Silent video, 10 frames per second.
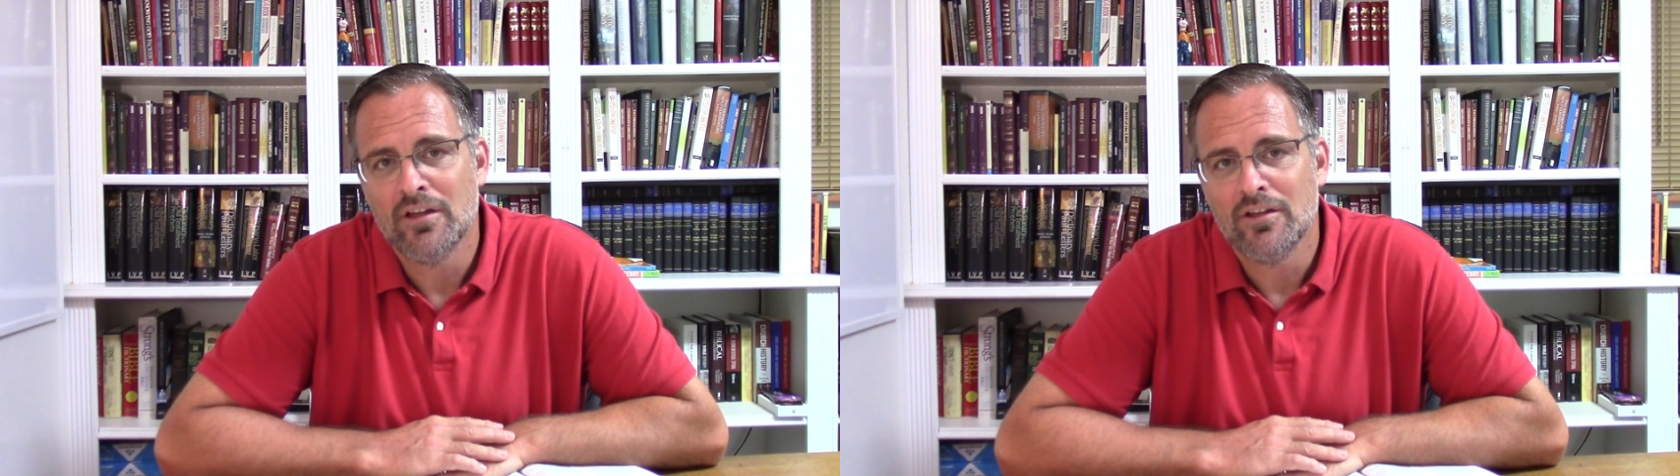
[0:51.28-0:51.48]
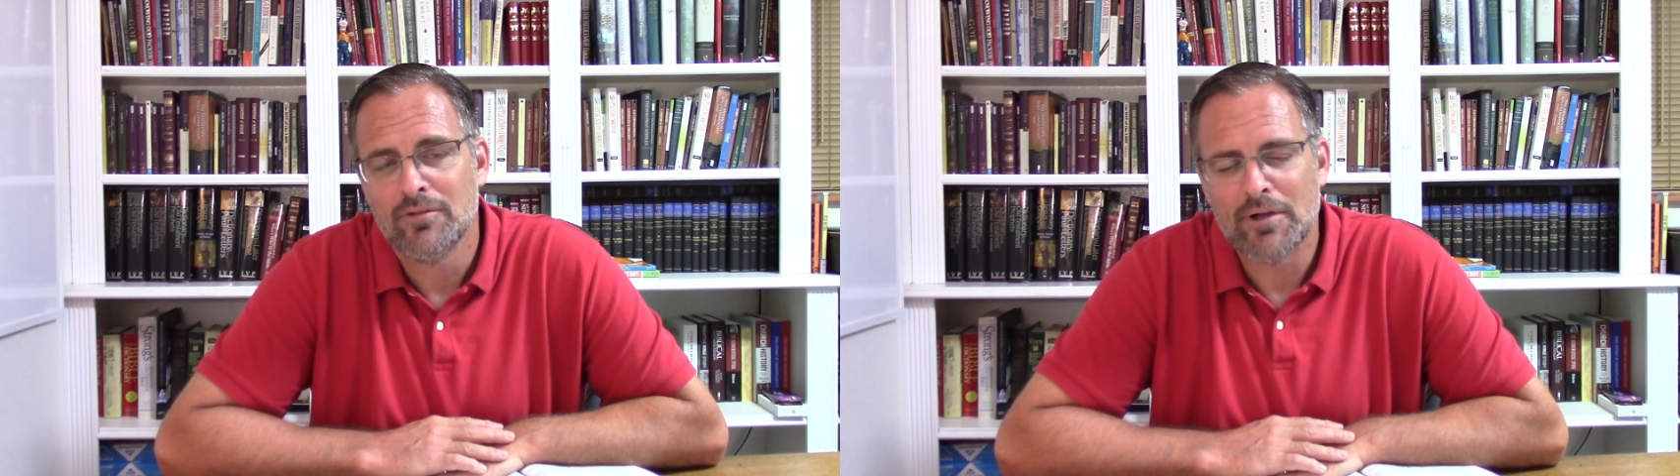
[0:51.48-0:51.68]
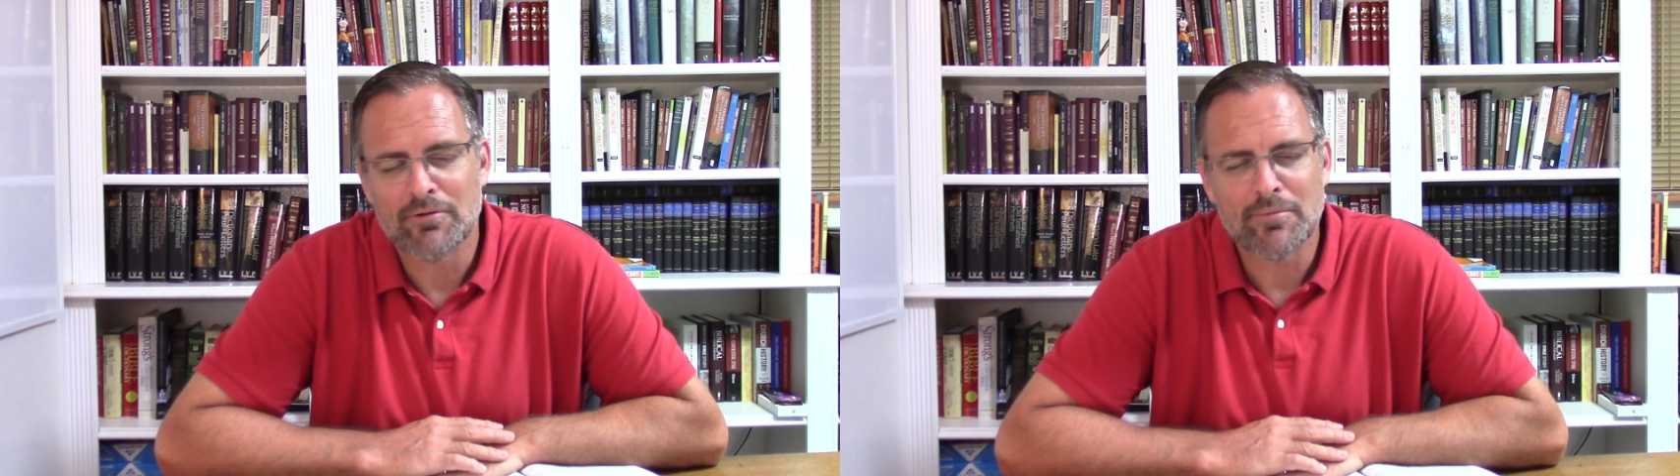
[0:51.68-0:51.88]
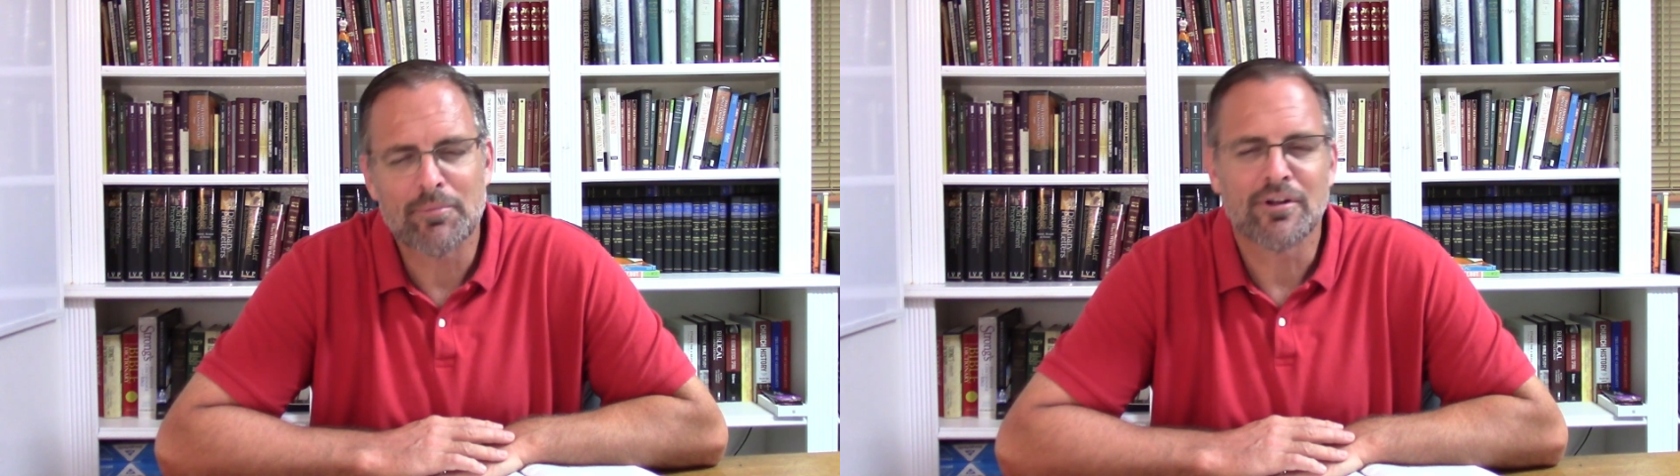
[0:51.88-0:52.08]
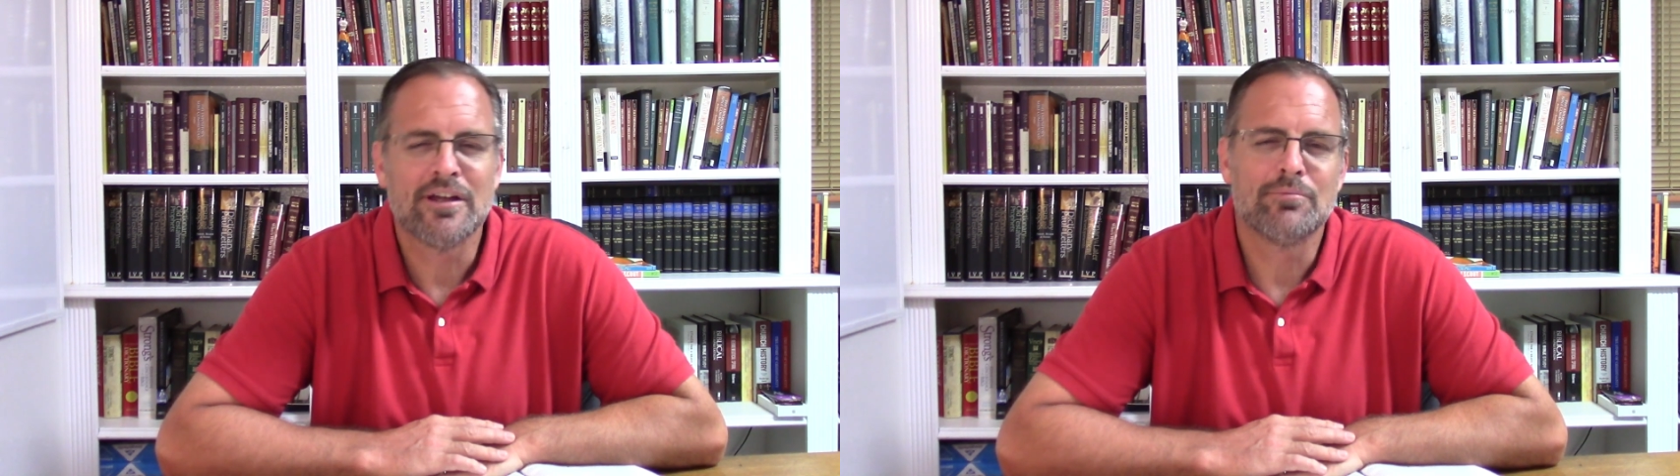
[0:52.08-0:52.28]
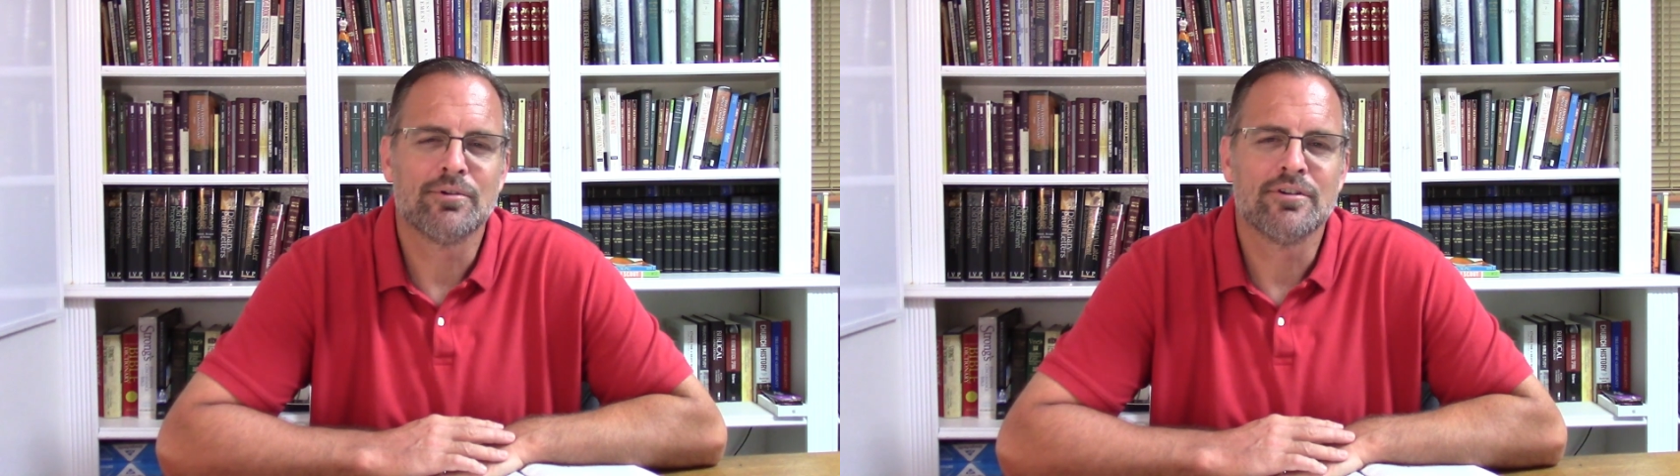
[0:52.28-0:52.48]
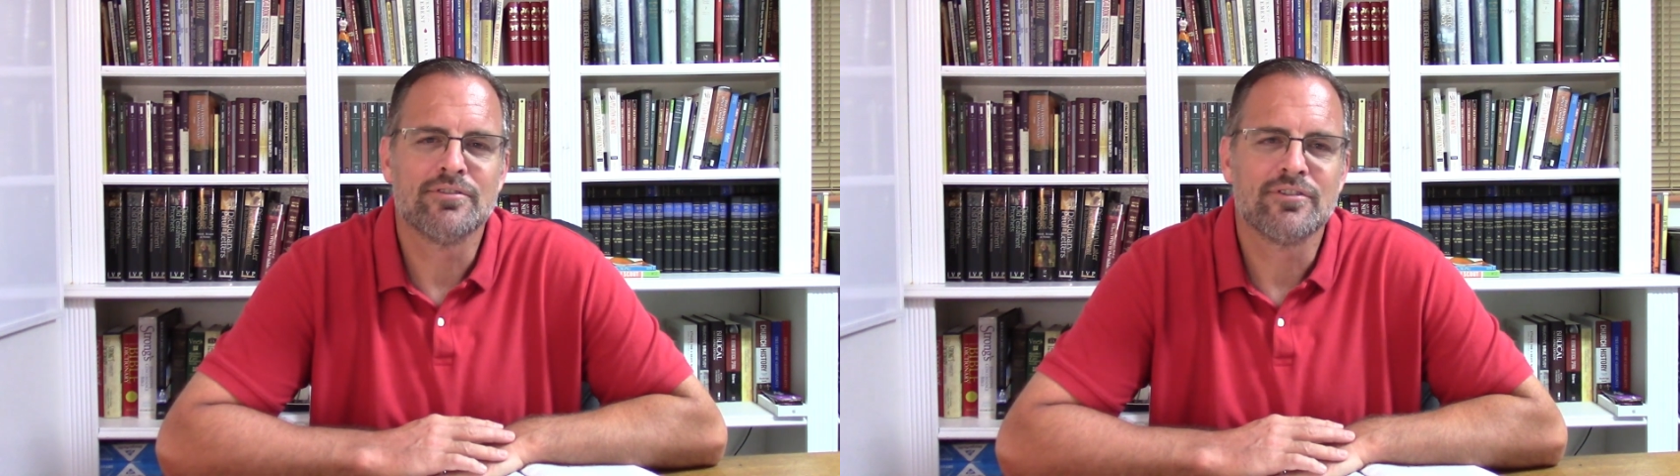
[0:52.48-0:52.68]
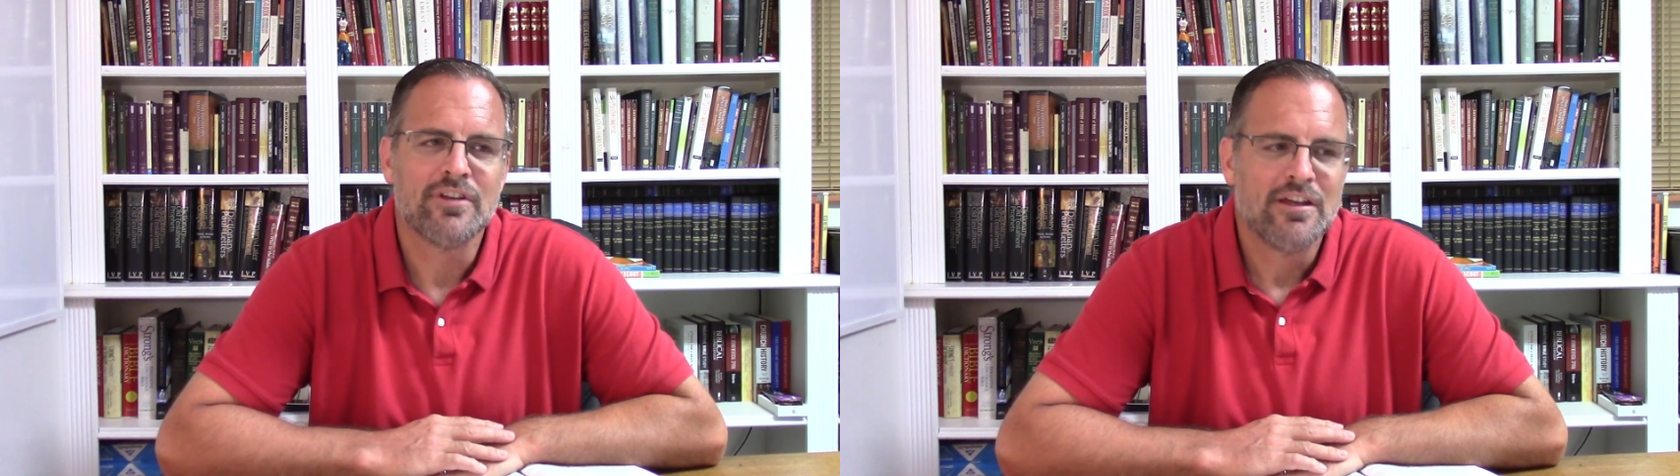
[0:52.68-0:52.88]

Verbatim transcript: You may remember Ken Burns